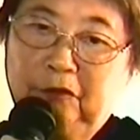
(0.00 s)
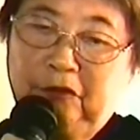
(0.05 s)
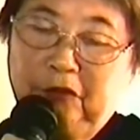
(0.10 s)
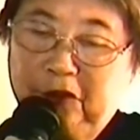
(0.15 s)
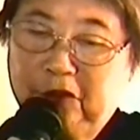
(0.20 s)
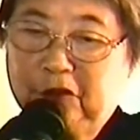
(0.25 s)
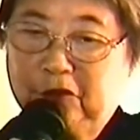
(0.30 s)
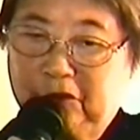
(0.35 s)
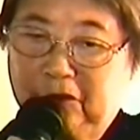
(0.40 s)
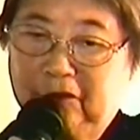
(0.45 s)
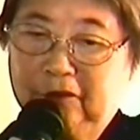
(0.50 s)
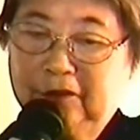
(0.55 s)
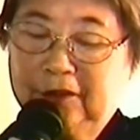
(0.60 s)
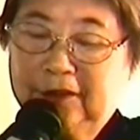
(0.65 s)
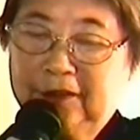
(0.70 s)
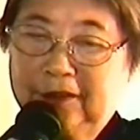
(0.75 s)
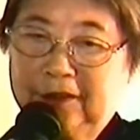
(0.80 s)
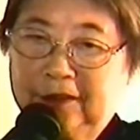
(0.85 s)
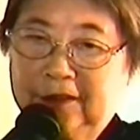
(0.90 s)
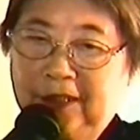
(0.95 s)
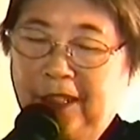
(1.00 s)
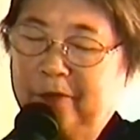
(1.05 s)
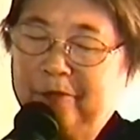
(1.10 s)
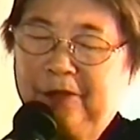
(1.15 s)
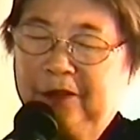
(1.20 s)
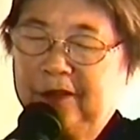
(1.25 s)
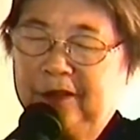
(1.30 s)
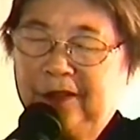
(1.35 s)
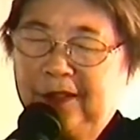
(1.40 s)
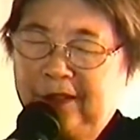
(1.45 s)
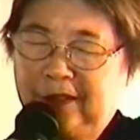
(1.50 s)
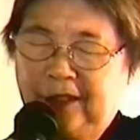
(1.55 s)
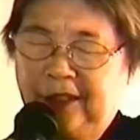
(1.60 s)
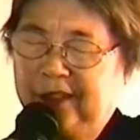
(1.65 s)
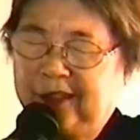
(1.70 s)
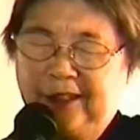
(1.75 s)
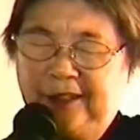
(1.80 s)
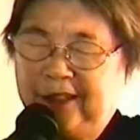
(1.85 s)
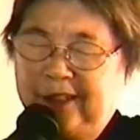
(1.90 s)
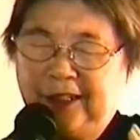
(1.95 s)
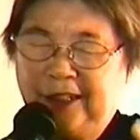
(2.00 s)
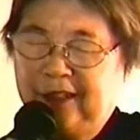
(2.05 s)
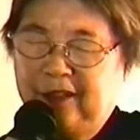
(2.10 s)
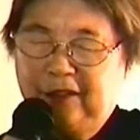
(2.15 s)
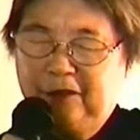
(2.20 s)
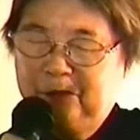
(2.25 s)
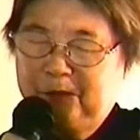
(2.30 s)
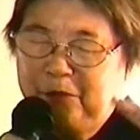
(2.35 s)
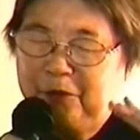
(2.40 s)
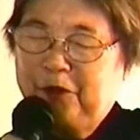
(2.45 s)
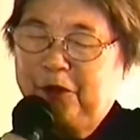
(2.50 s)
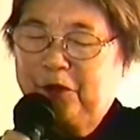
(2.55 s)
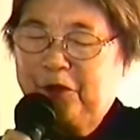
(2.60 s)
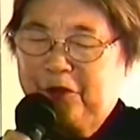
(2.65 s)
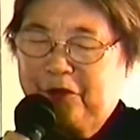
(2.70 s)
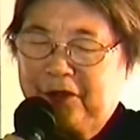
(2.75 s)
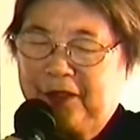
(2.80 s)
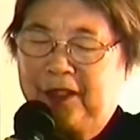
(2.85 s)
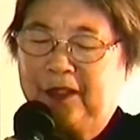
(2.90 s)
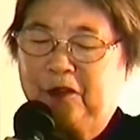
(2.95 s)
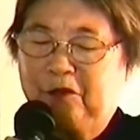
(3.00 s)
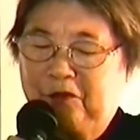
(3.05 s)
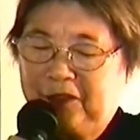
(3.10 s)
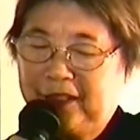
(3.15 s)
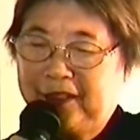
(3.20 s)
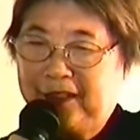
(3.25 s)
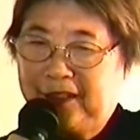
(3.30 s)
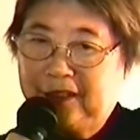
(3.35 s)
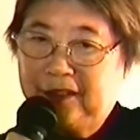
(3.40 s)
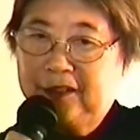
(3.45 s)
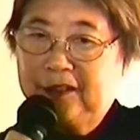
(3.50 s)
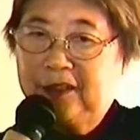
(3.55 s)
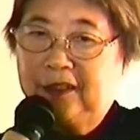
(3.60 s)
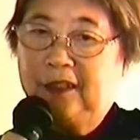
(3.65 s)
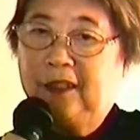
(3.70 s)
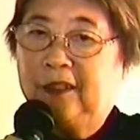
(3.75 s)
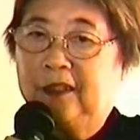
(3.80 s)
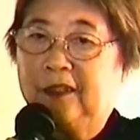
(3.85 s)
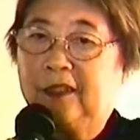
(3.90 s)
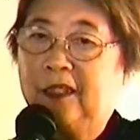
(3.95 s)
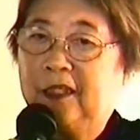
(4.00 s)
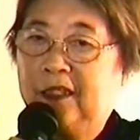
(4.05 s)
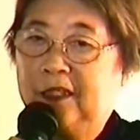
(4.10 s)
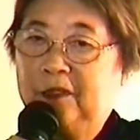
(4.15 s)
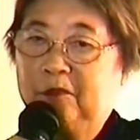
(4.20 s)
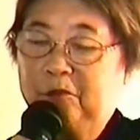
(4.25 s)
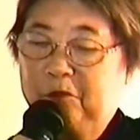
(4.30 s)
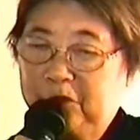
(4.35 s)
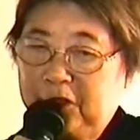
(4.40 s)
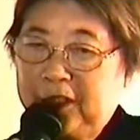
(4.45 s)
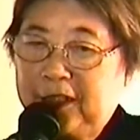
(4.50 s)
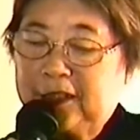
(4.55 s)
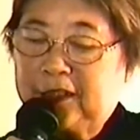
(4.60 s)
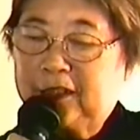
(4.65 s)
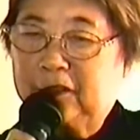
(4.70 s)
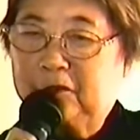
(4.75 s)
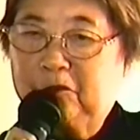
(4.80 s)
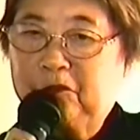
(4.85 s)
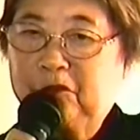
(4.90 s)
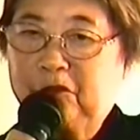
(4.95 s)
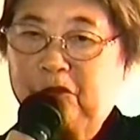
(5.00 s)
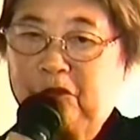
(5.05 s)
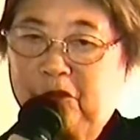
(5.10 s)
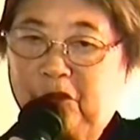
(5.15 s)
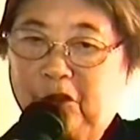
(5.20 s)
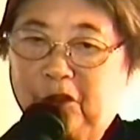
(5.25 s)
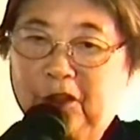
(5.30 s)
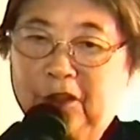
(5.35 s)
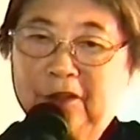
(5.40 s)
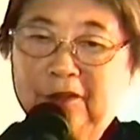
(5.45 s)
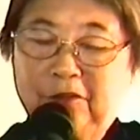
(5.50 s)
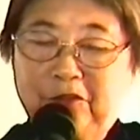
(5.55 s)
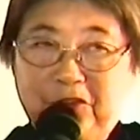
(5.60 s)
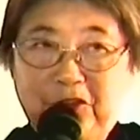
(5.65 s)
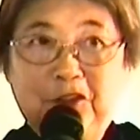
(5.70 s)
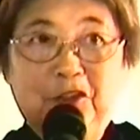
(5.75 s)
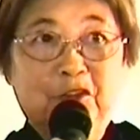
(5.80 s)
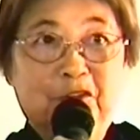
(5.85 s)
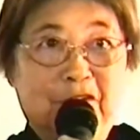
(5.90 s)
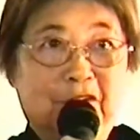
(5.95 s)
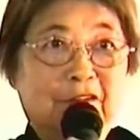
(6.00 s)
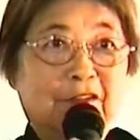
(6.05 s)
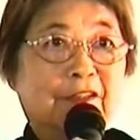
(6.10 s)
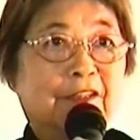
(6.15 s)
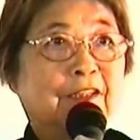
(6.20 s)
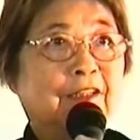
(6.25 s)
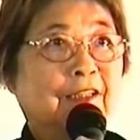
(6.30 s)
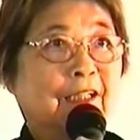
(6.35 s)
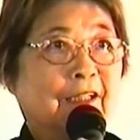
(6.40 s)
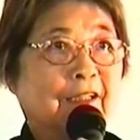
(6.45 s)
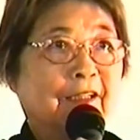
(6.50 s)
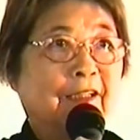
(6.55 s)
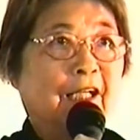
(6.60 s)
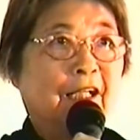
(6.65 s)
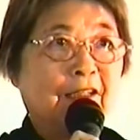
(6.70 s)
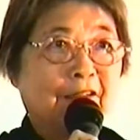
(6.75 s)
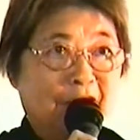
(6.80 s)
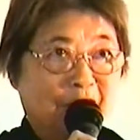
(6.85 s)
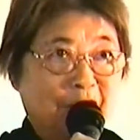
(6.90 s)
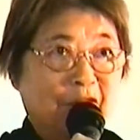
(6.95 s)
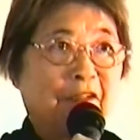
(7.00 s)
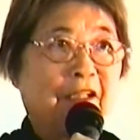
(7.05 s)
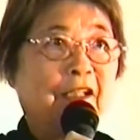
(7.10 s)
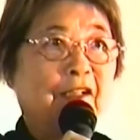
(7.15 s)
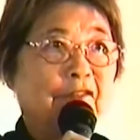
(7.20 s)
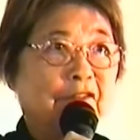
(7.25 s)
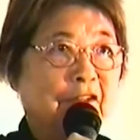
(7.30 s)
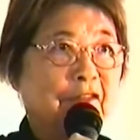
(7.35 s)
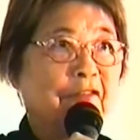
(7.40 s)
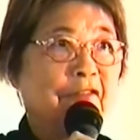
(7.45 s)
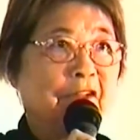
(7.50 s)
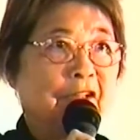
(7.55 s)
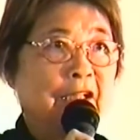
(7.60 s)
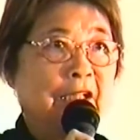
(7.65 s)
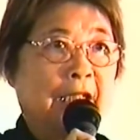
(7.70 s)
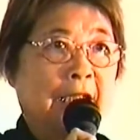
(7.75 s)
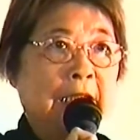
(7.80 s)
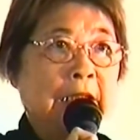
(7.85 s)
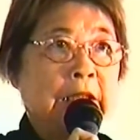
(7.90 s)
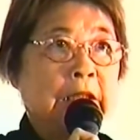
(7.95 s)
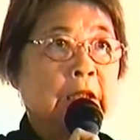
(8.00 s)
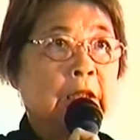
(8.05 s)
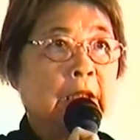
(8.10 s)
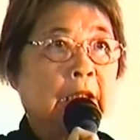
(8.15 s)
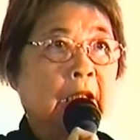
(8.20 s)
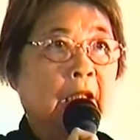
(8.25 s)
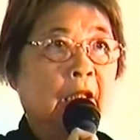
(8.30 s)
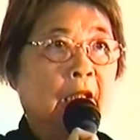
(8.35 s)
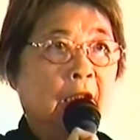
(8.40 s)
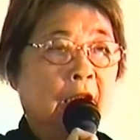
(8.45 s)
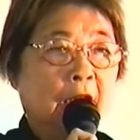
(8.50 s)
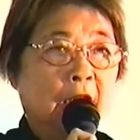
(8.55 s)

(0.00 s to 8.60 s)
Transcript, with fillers: funerals, I mean, yeah, the uh, birth and weddings, and Buddhism for funerals, and that took care of it very nicely.